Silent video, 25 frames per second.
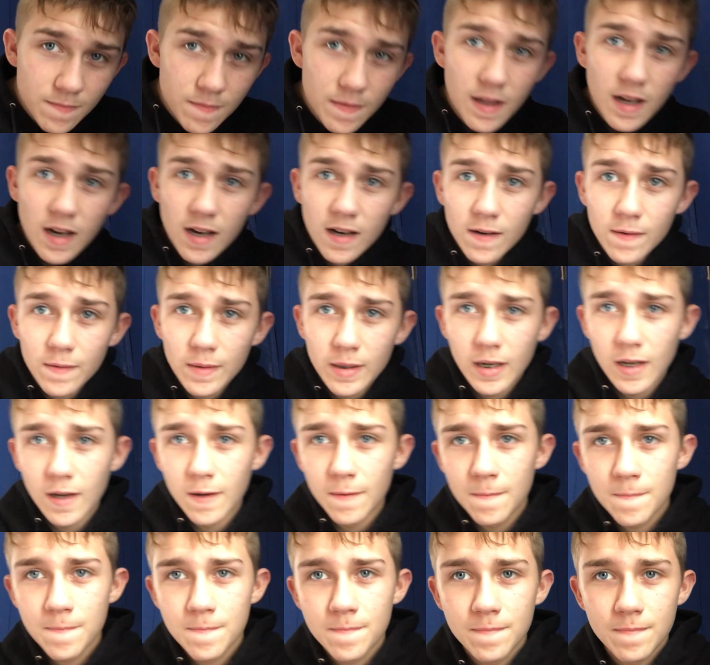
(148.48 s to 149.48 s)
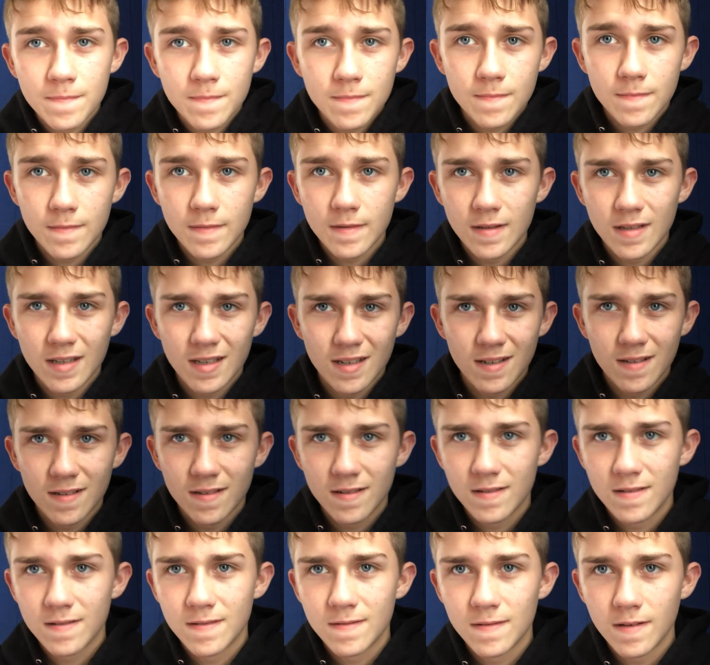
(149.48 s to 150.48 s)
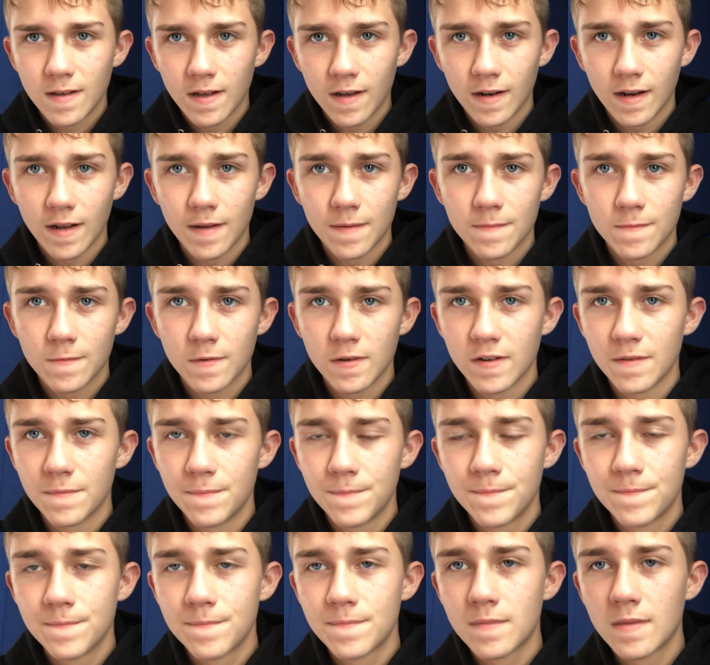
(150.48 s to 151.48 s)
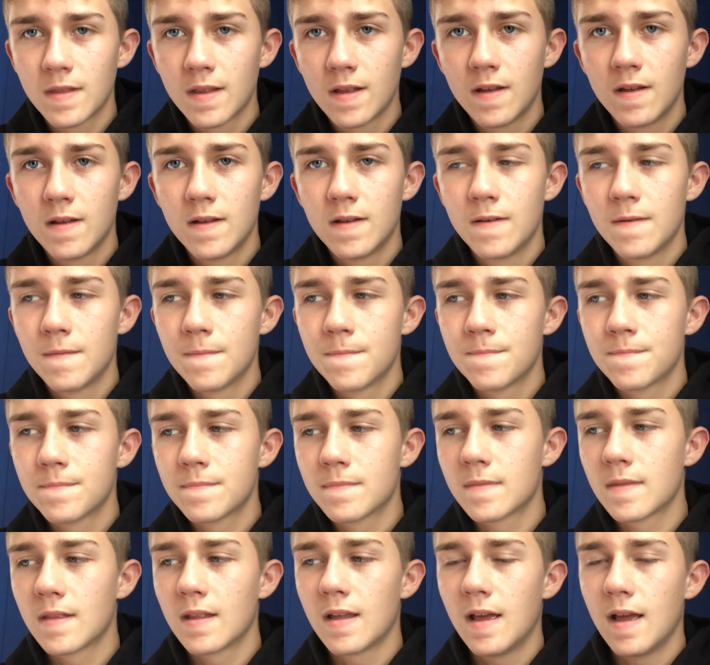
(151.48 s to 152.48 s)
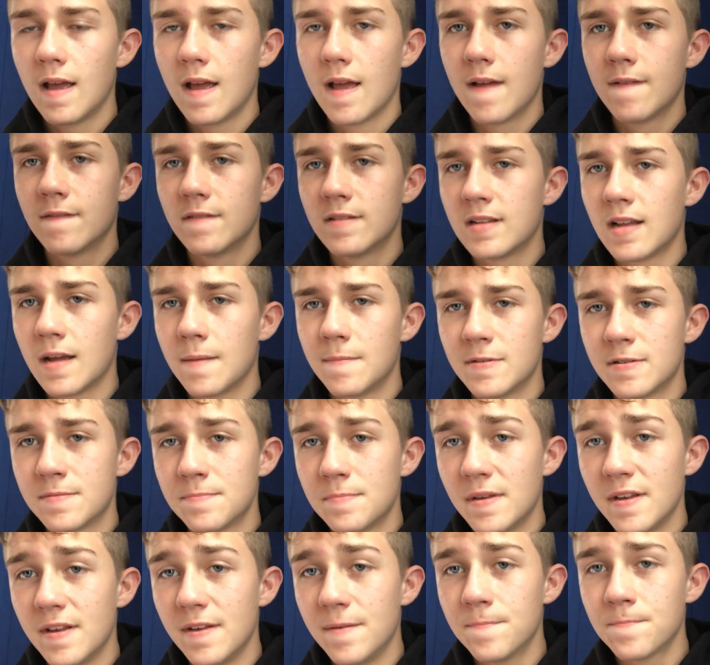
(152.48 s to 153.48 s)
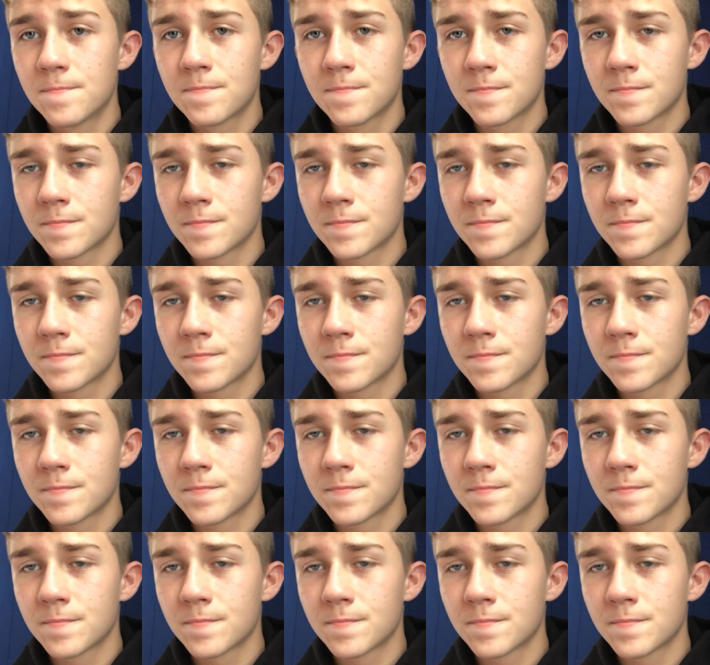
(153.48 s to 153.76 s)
There we go. Yeah, okay, we're good. Every time you spit,